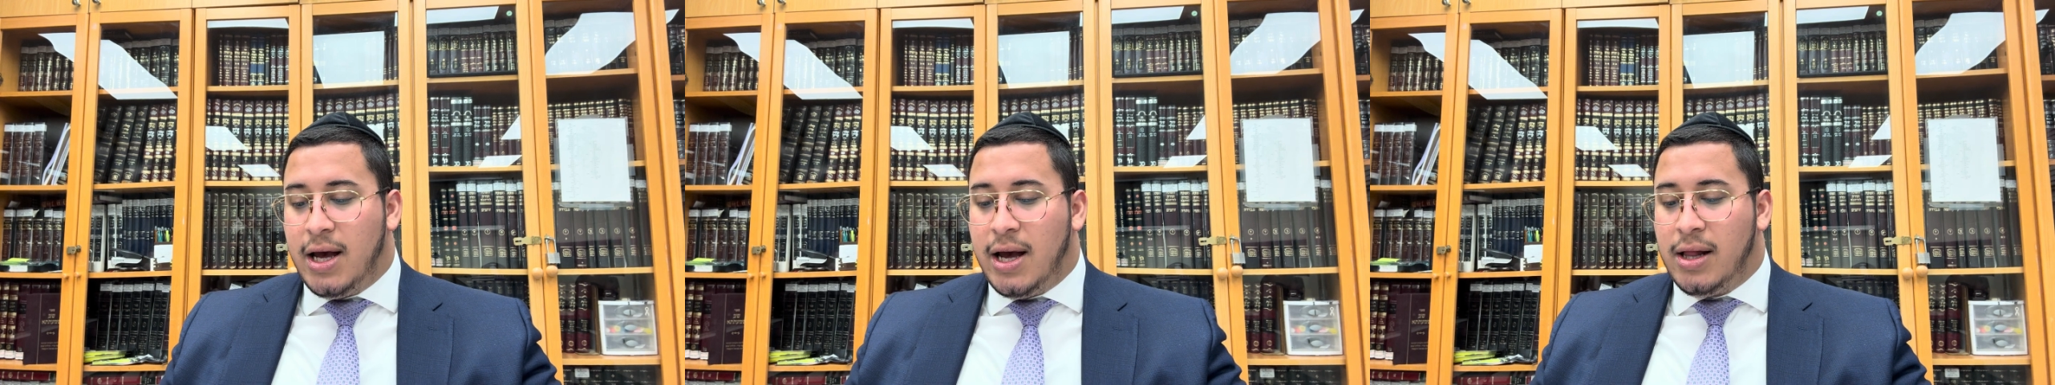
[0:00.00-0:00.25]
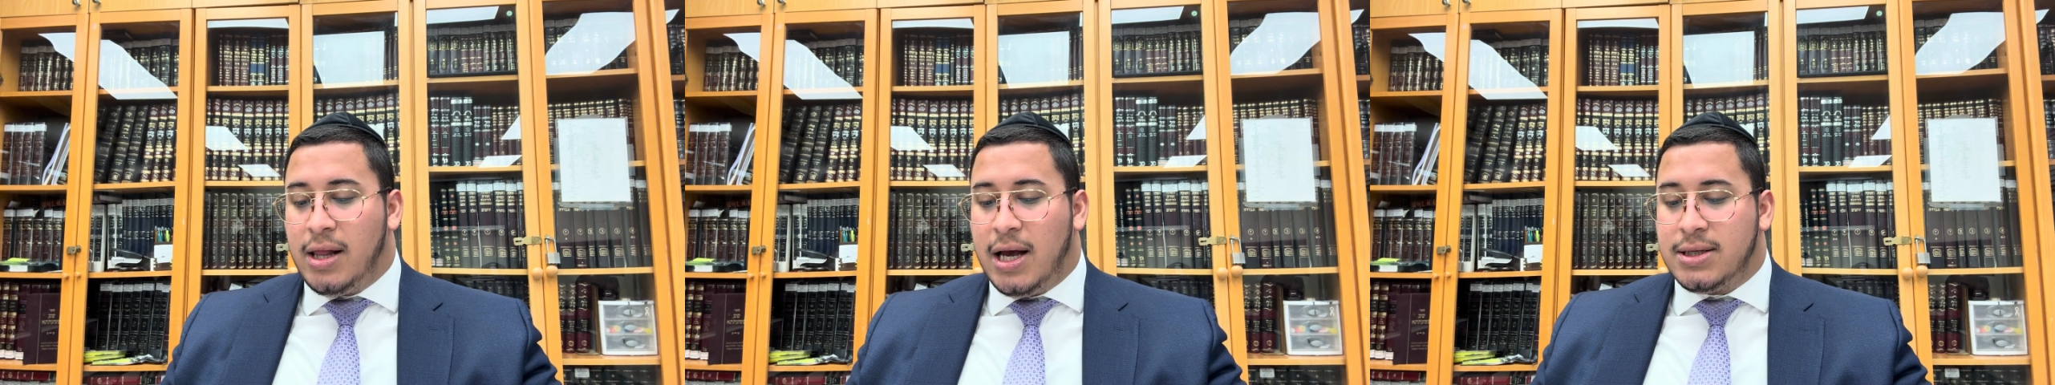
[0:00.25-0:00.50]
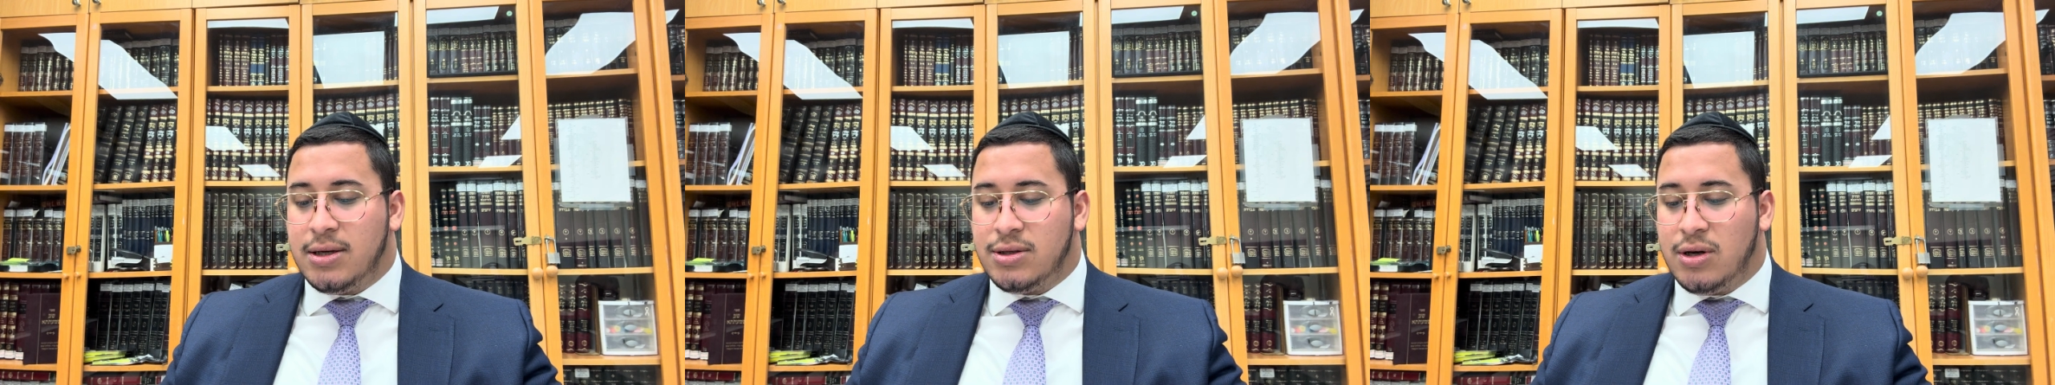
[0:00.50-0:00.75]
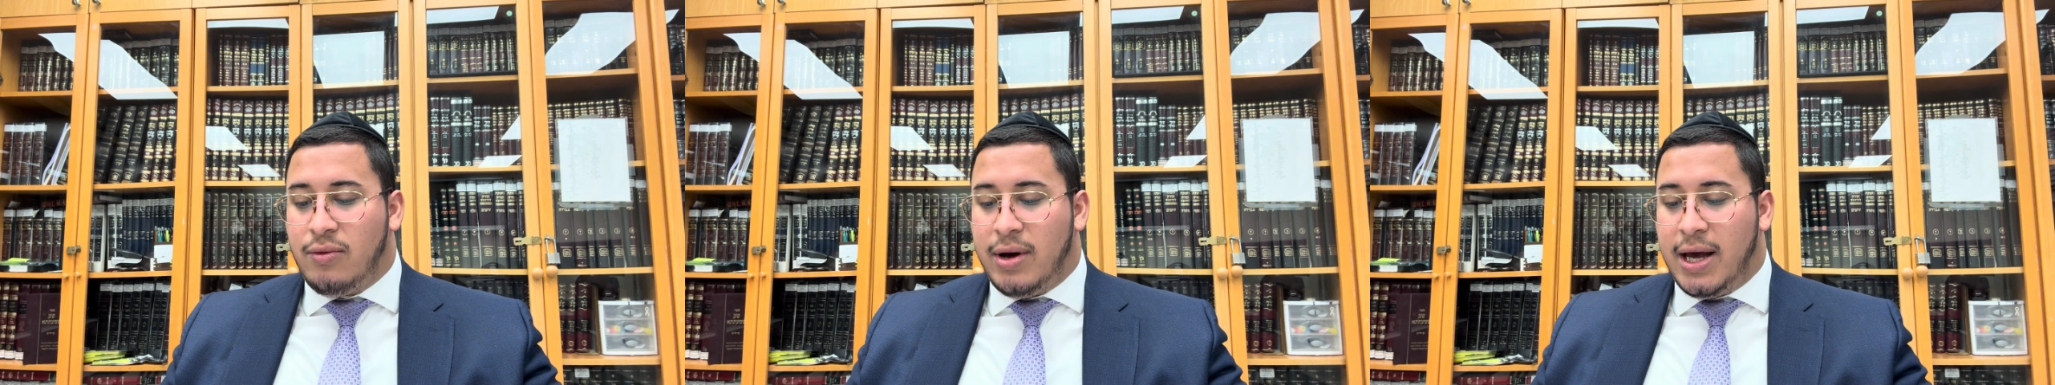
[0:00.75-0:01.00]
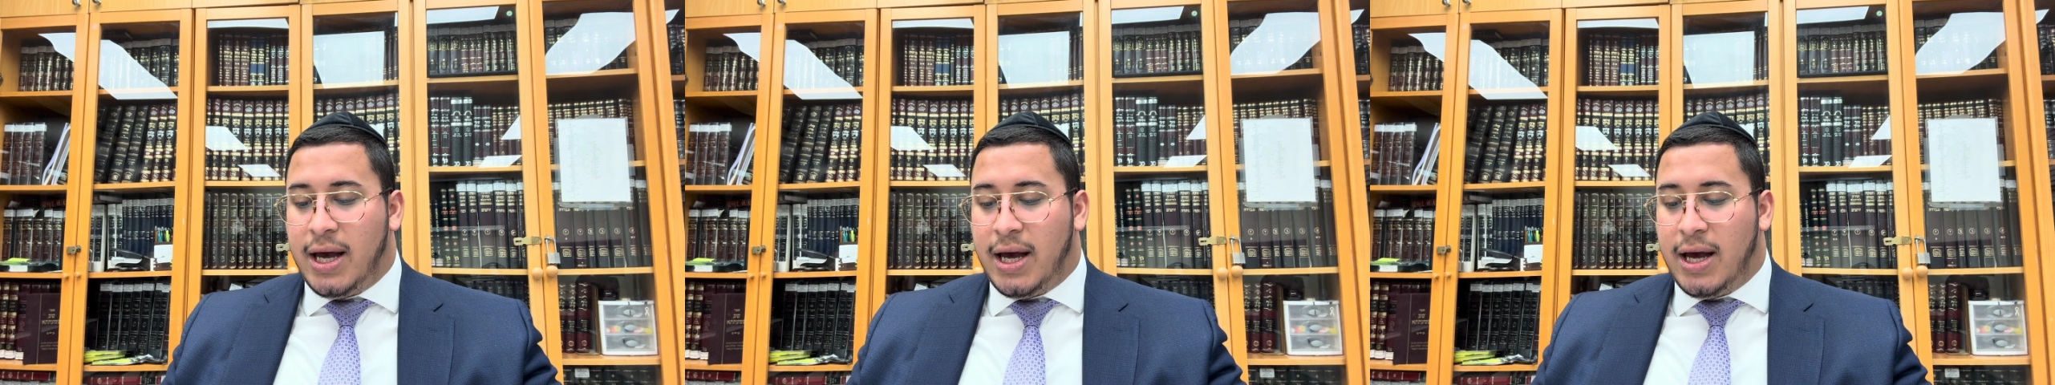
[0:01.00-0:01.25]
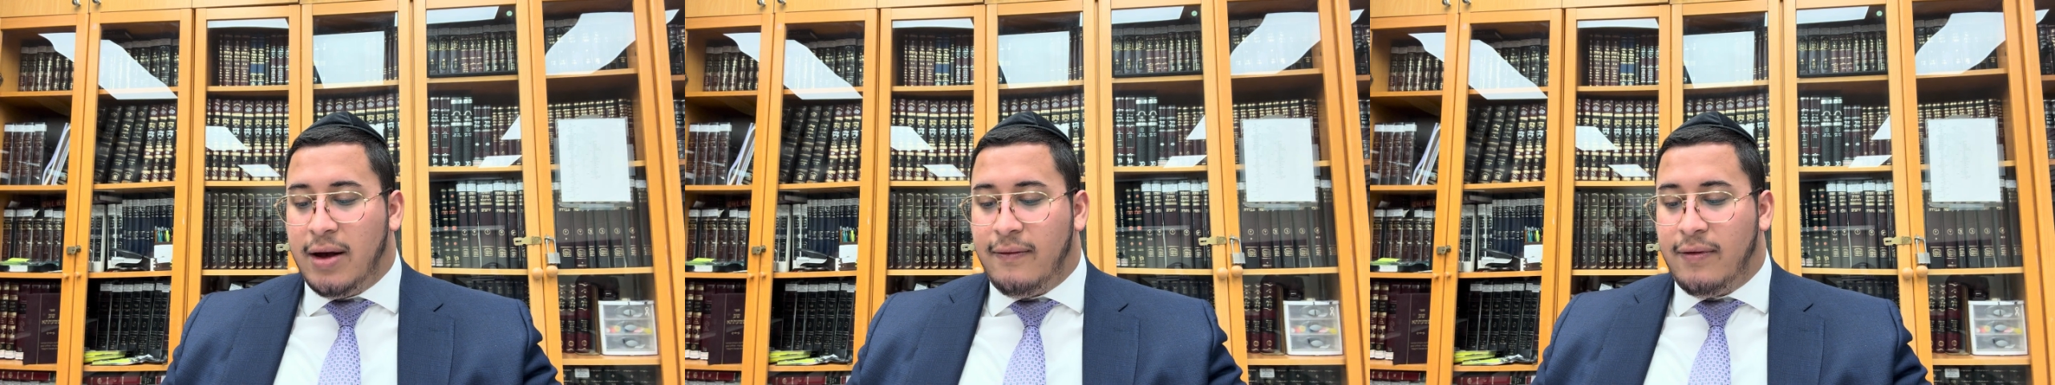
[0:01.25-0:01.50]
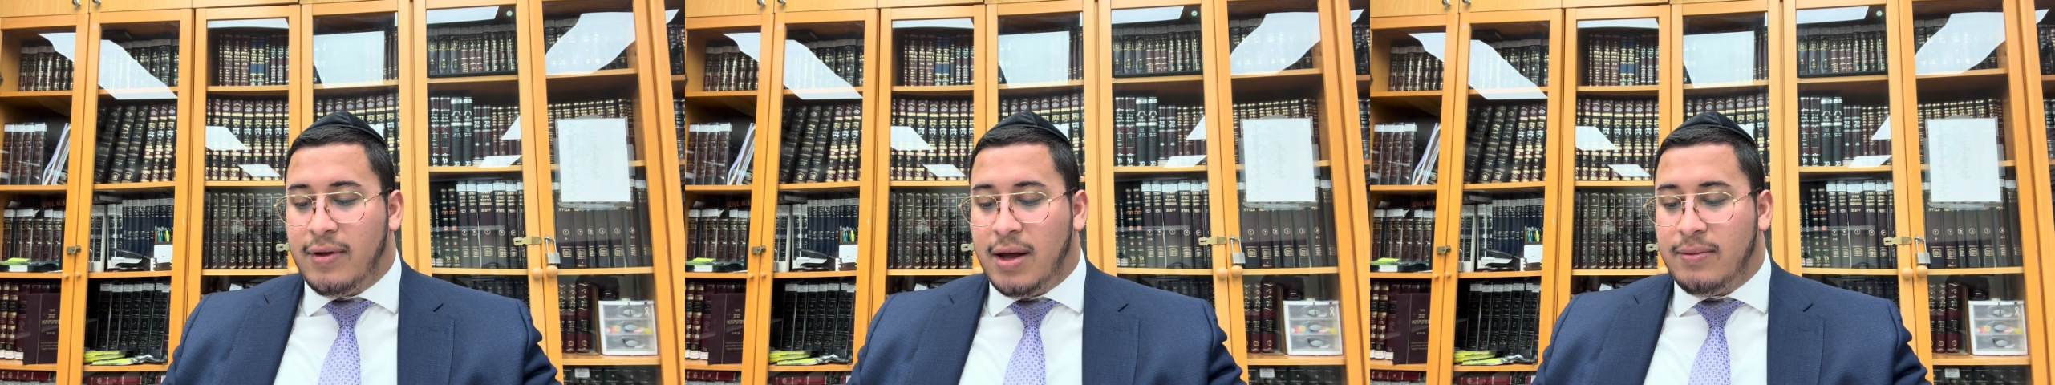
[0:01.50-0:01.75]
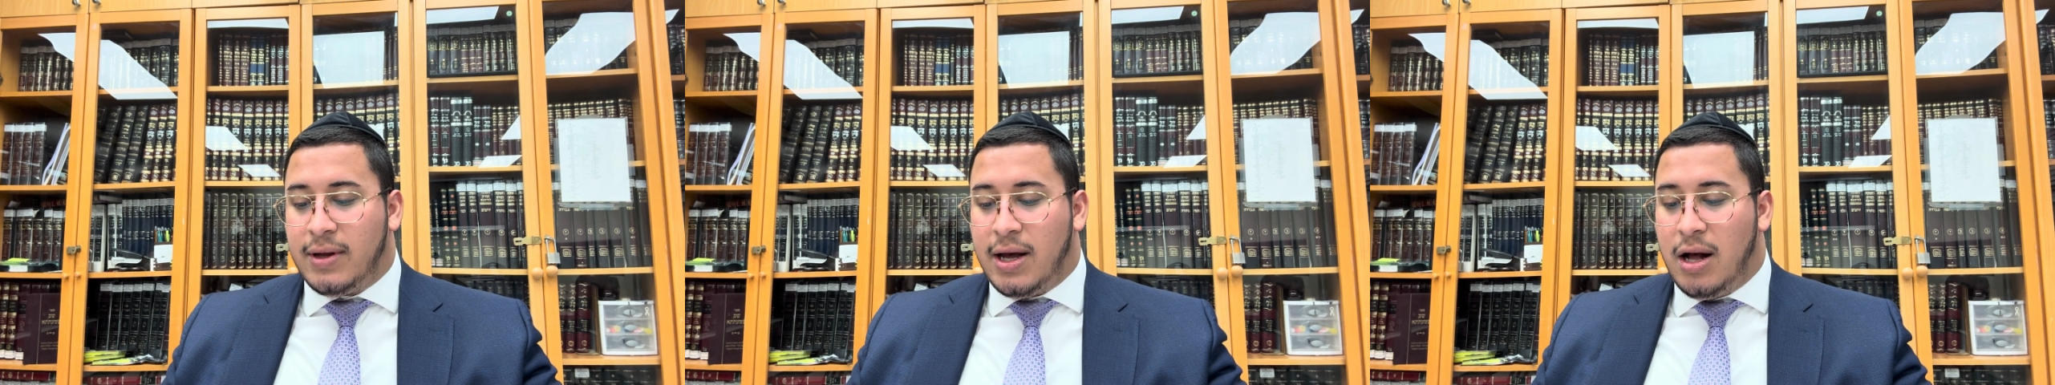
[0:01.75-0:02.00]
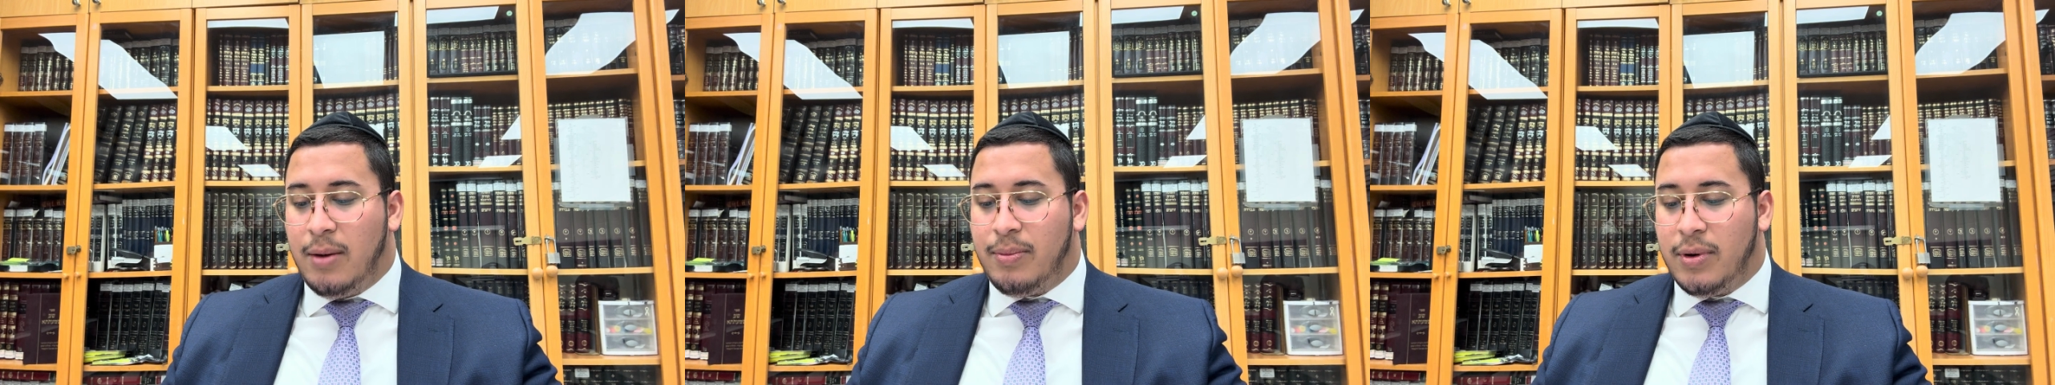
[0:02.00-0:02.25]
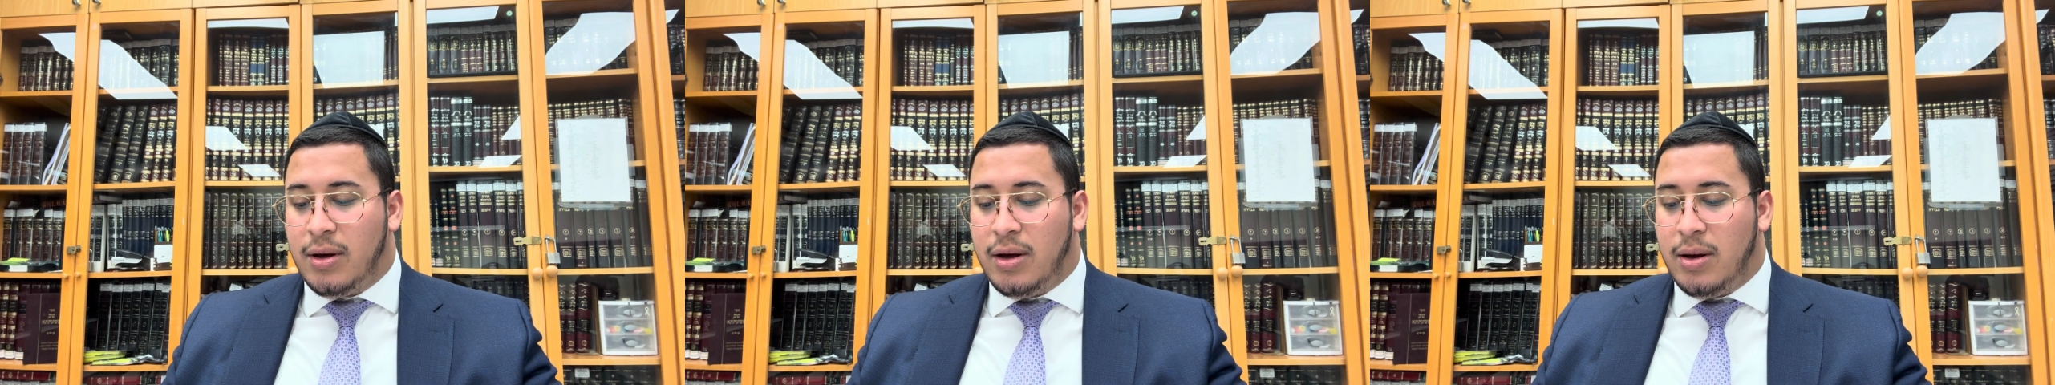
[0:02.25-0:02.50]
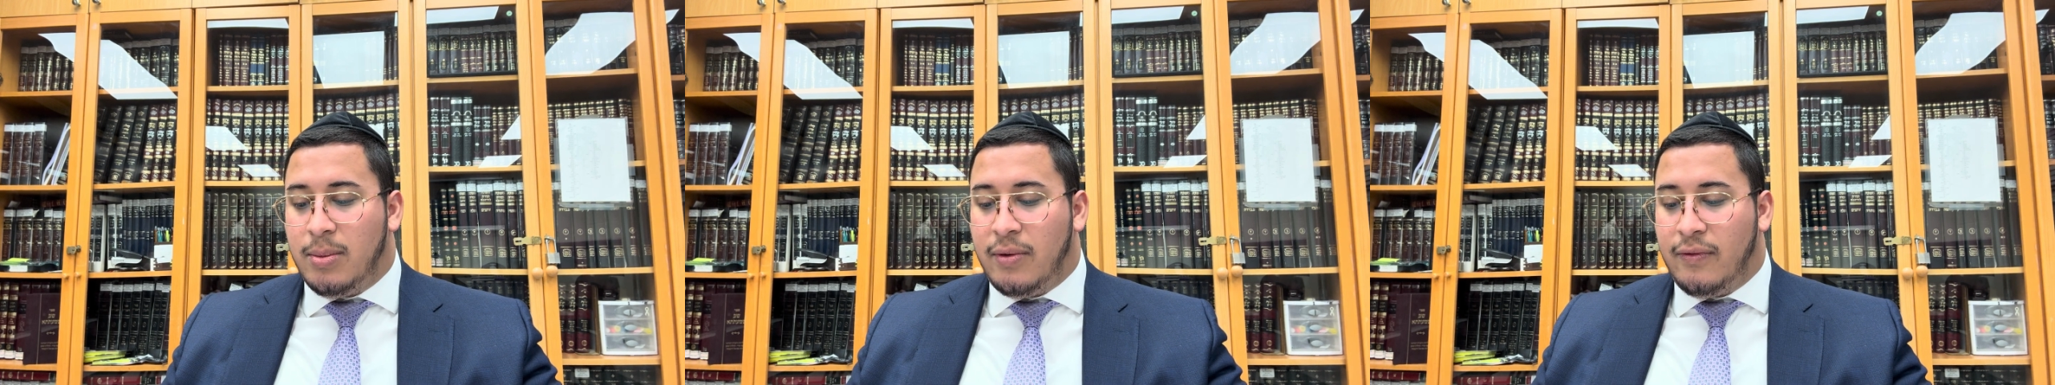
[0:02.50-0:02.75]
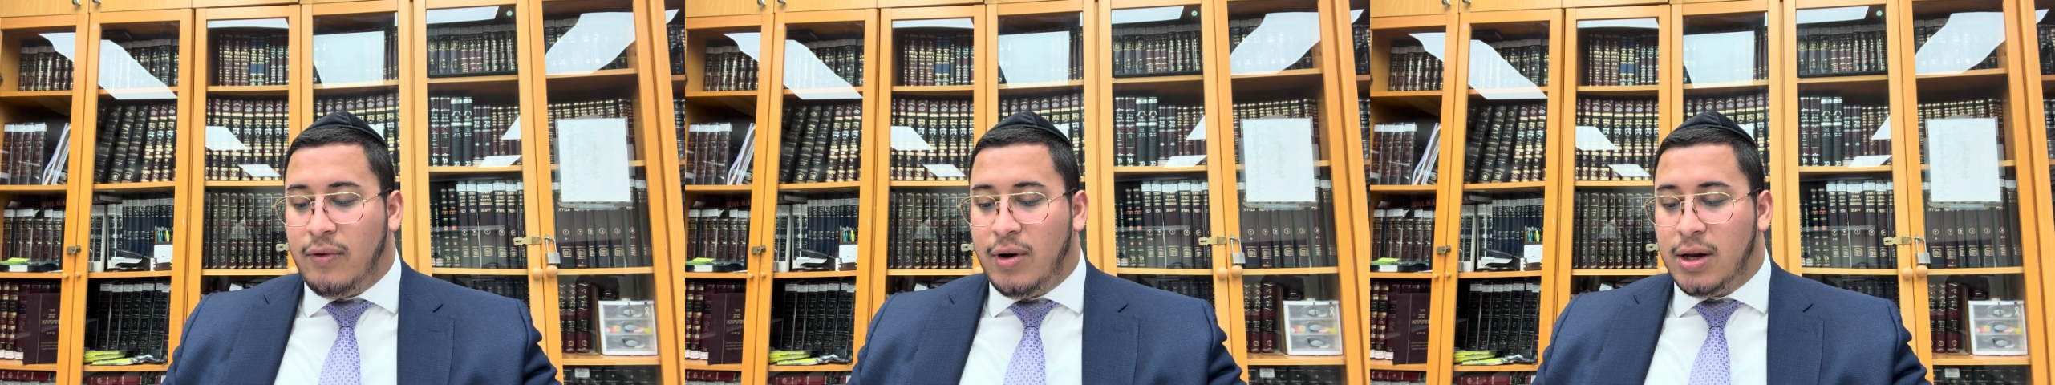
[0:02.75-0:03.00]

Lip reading: unless there's a way for them to help him avoid